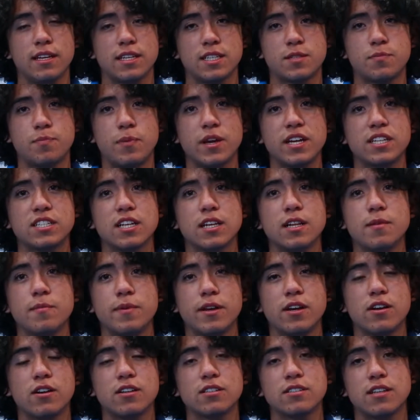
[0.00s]
especially
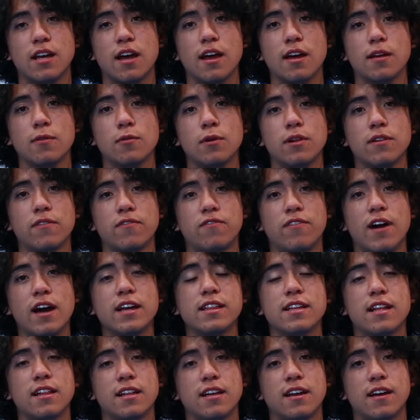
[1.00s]
because I will
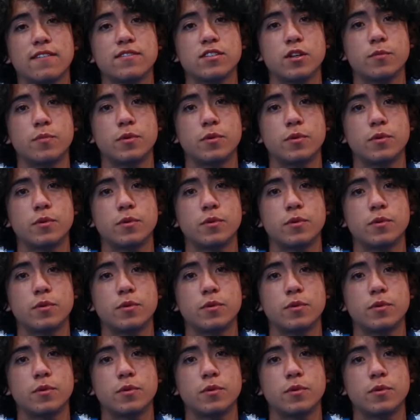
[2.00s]
finally have the